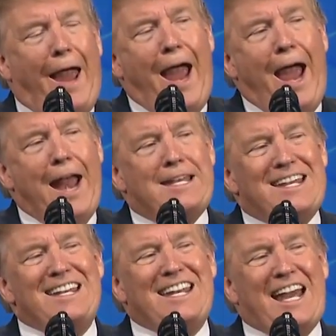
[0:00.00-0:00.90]
and
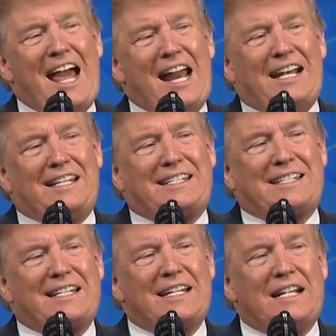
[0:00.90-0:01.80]

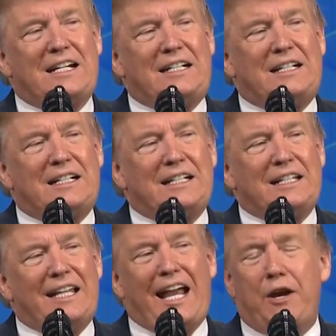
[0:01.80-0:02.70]
Indiana's
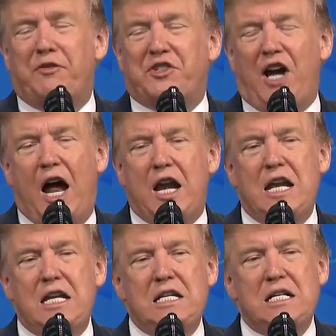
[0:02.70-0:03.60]
native
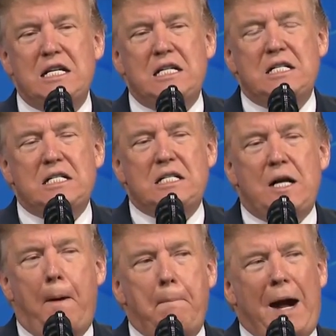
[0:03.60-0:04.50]
son,
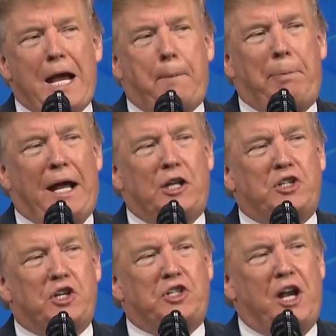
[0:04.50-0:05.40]
Mike
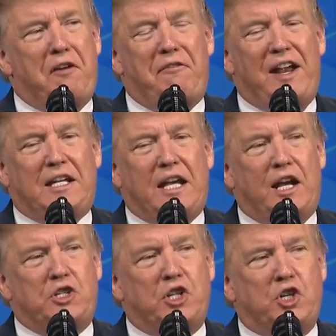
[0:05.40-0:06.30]
Pence, has done a
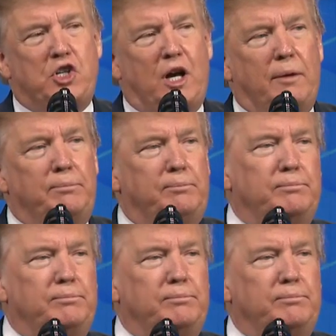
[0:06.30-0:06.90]
fantastic job.